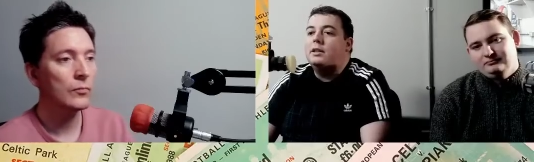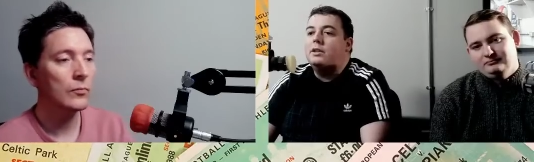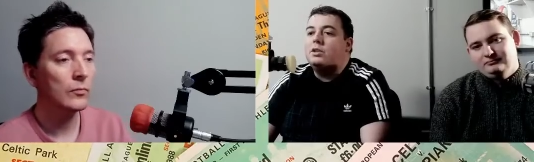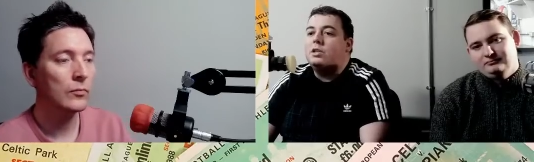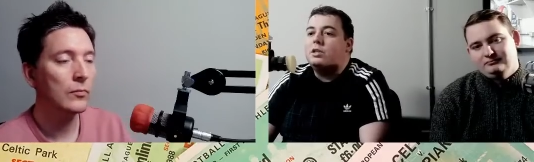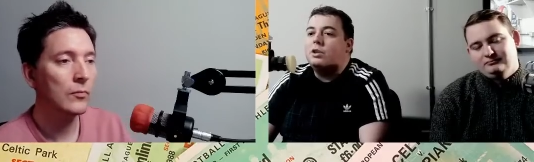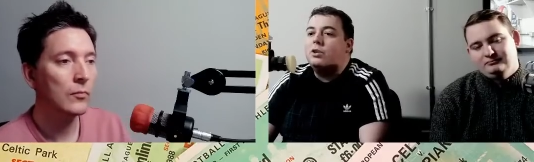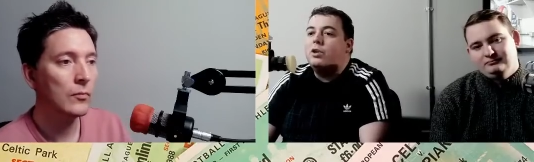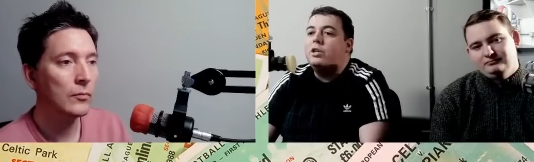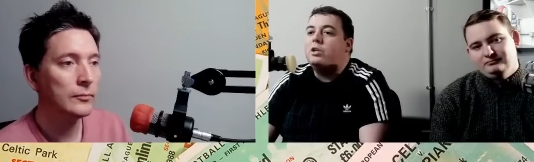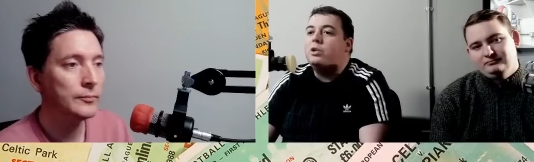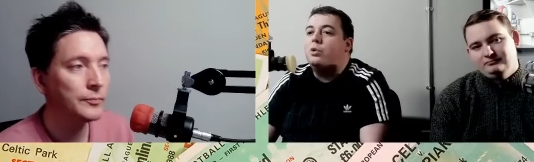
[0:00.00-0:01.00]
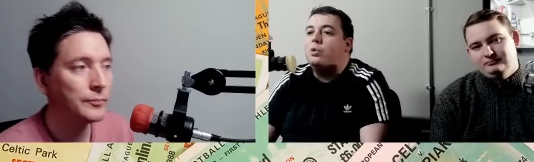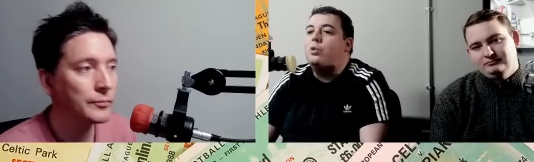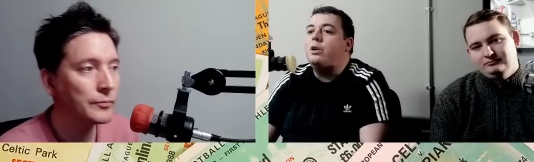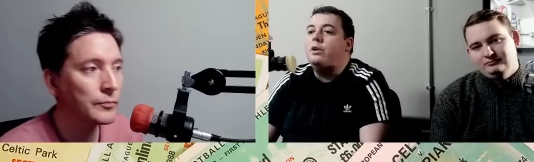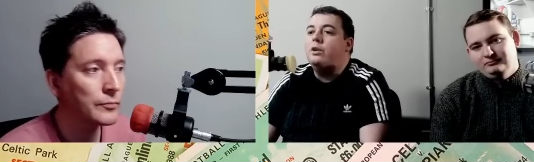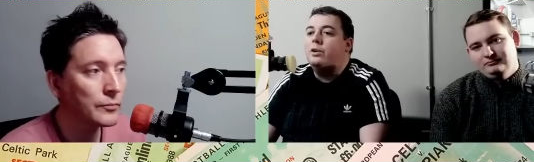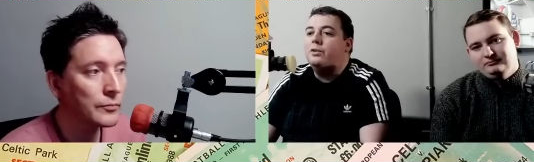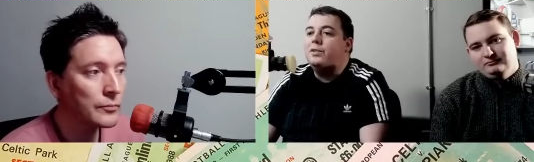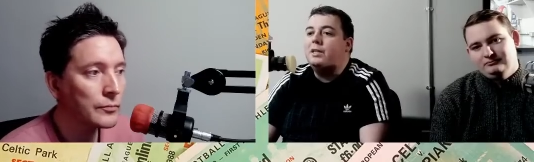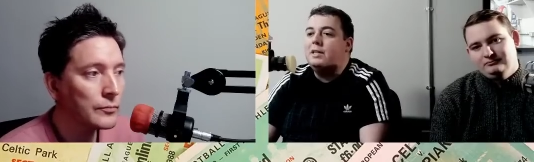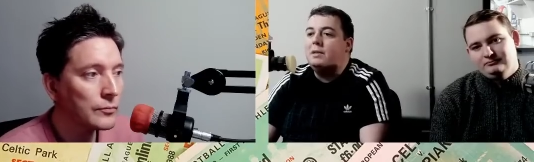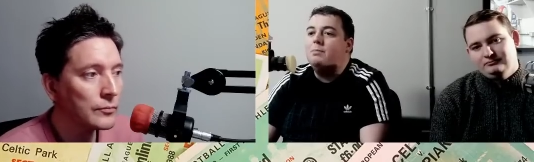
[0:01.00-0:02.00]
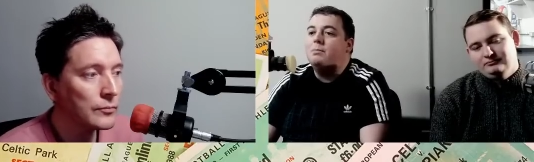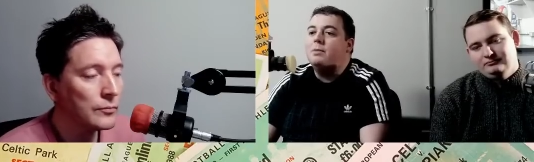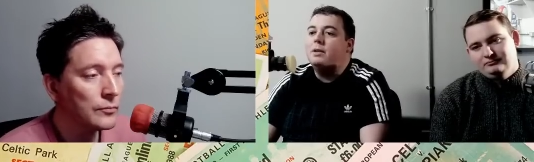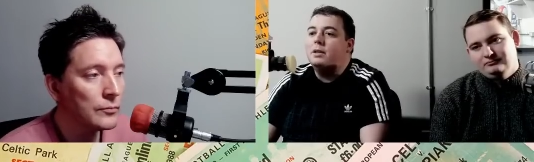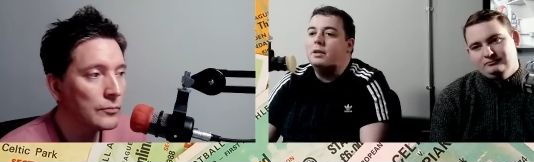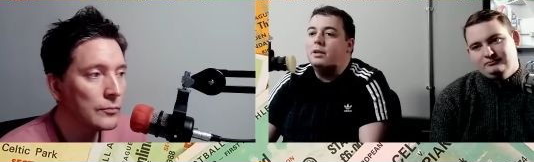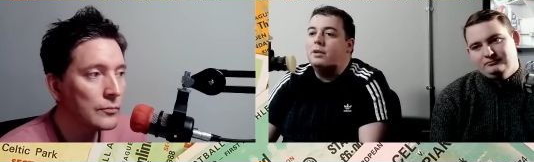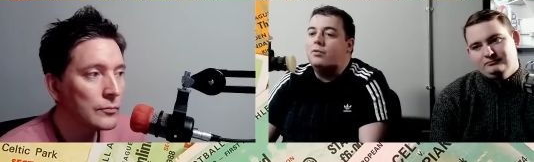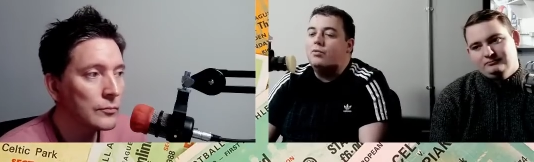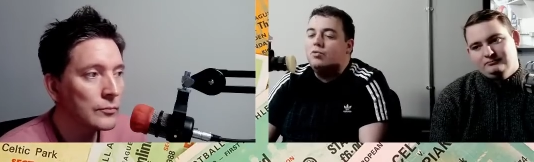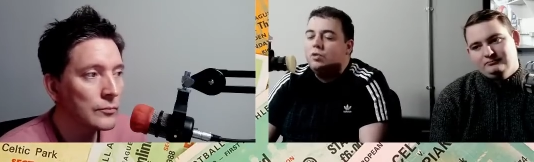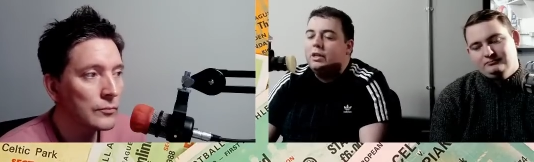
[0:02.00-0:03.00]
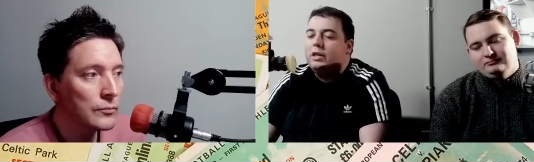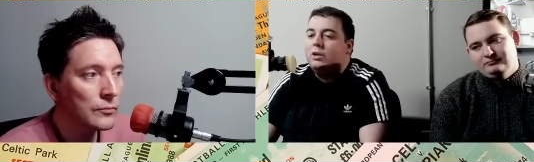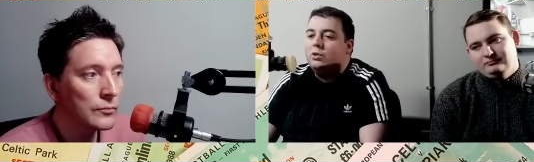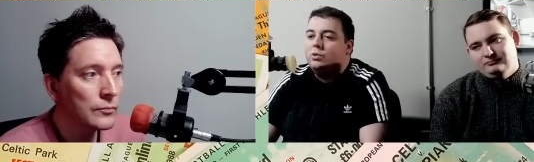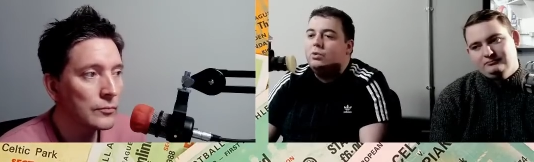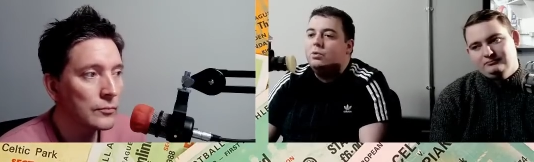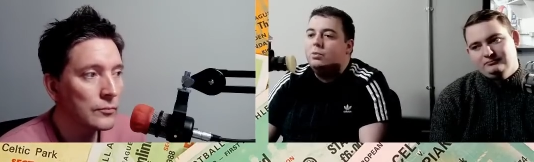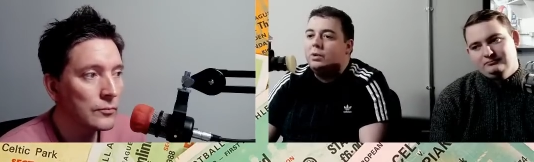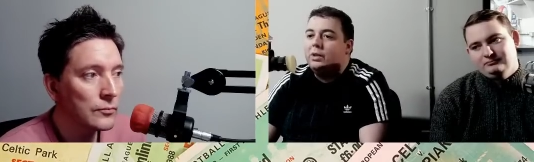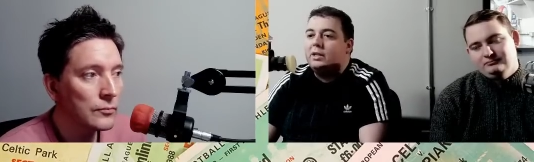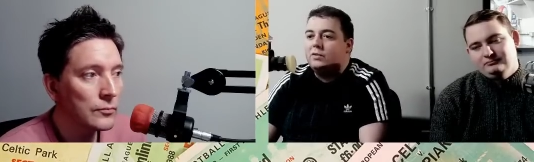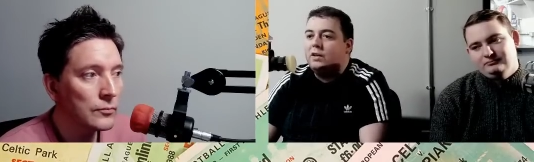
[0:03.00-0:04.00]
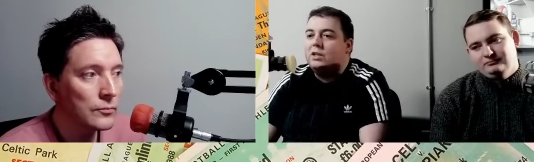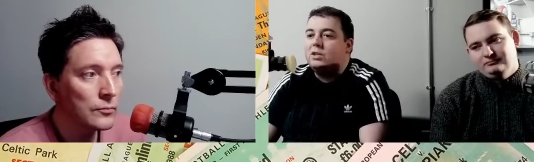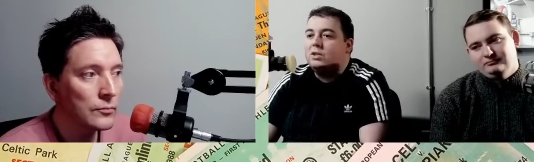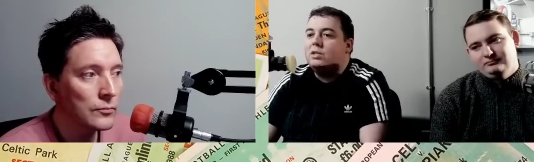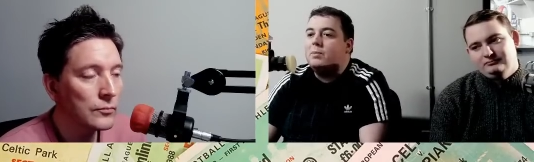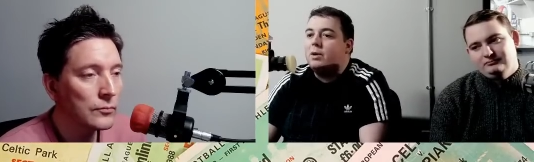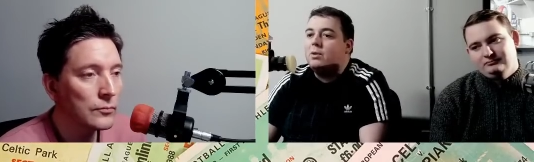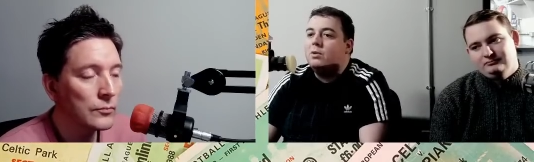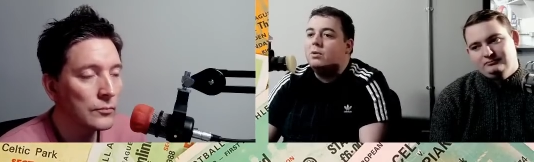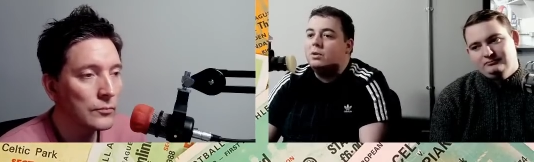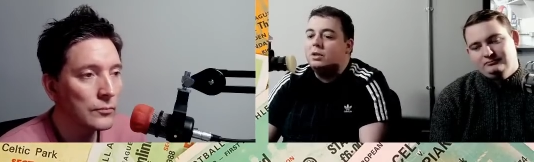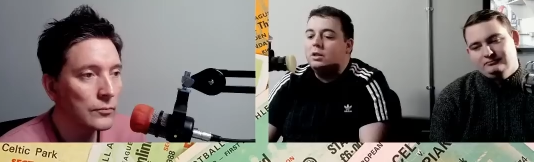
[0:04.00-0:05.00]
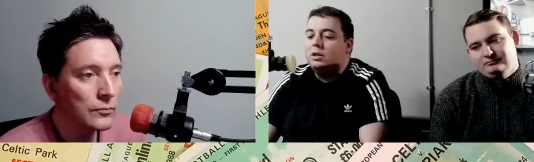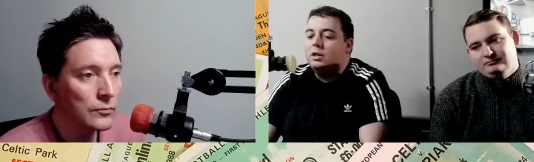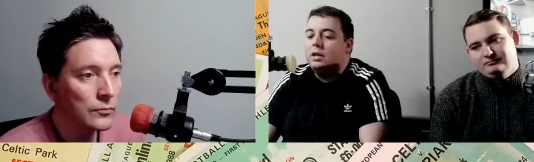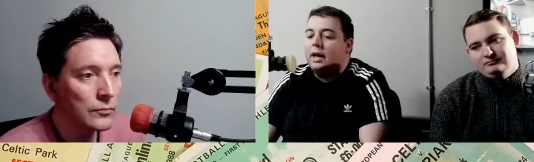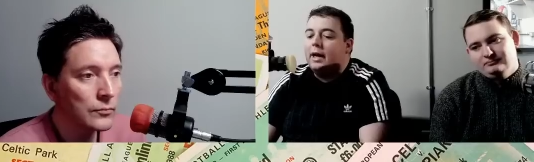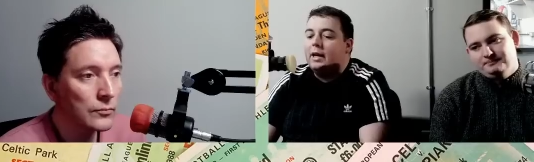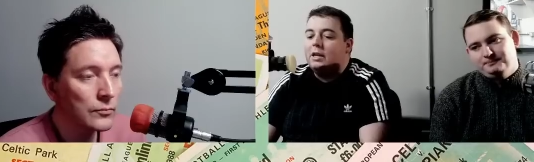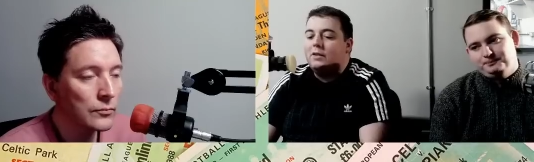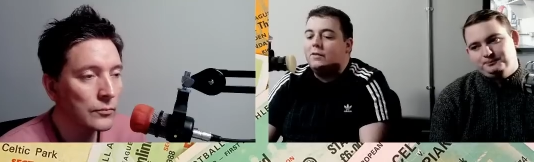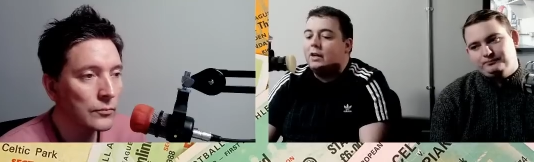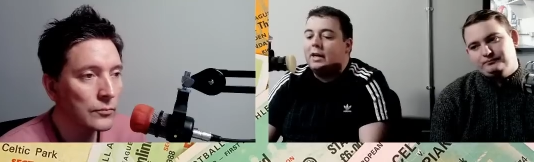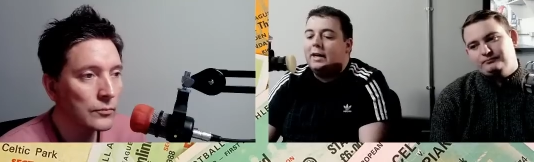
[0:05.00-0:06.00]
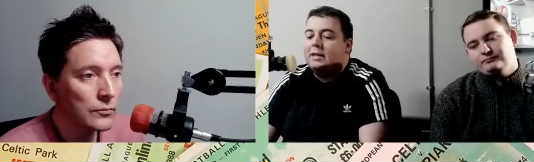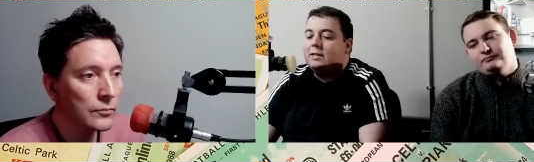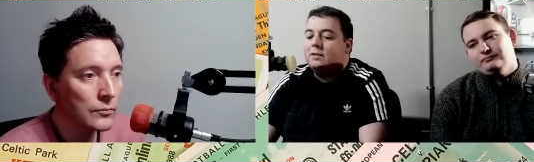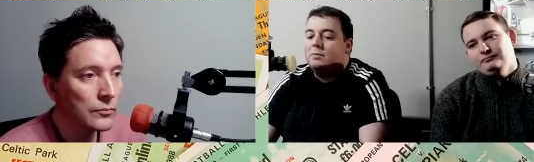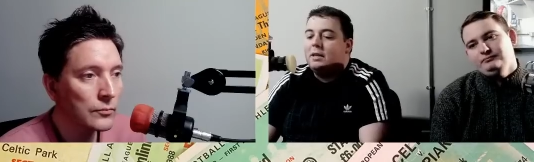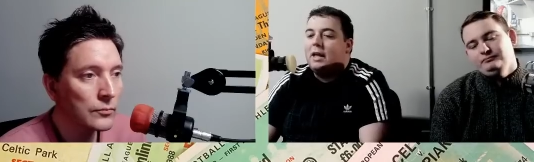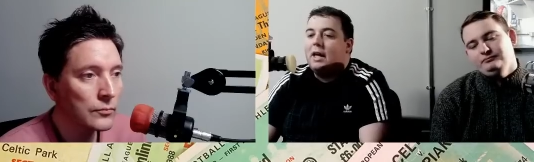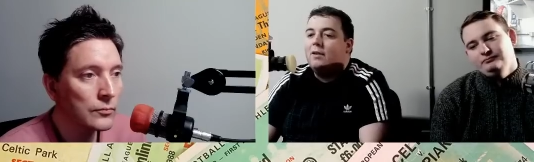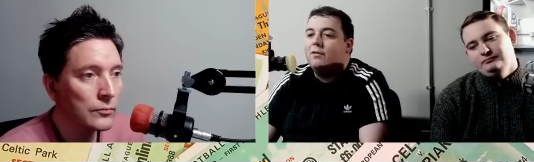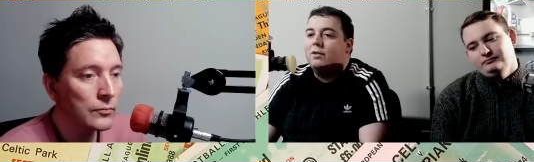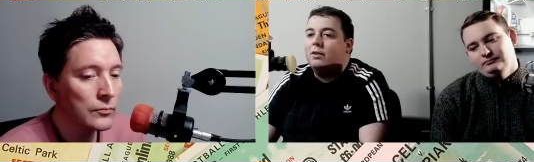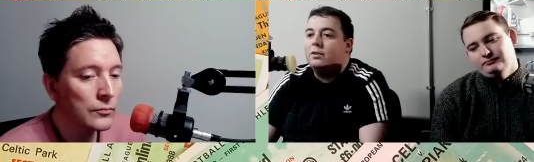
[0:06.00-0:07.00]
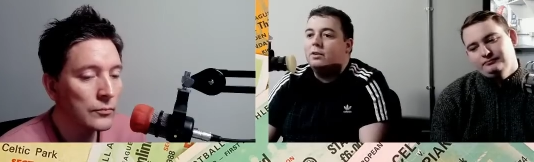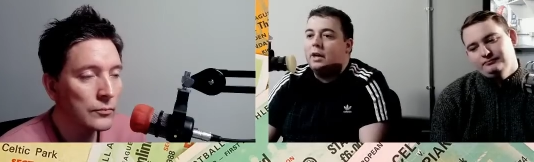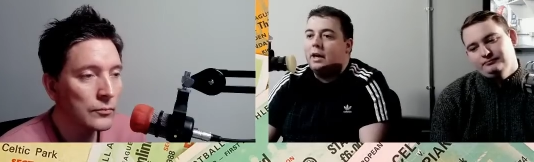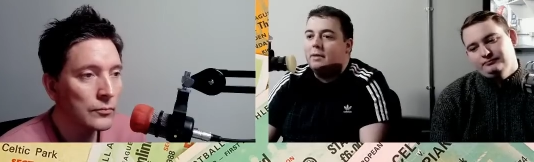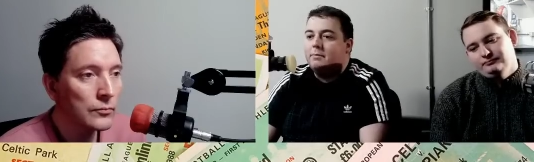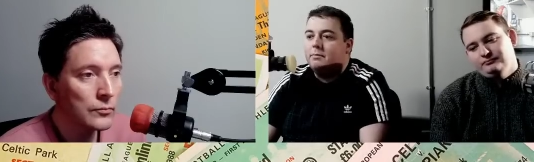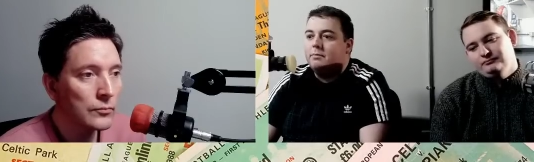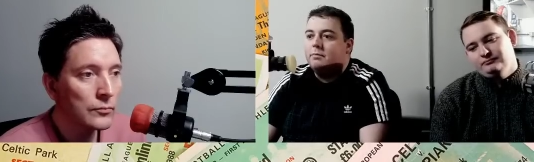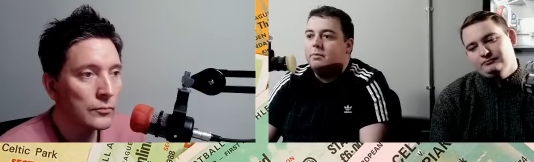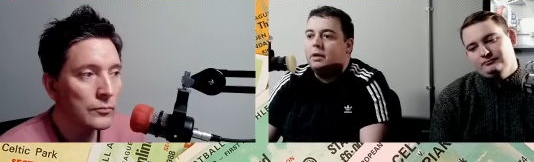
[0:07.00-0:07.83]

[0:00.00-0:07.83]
Speaker 1: The Scottish core of the team really know what this fixture's about. Uh, and you've got guys that have been there for um,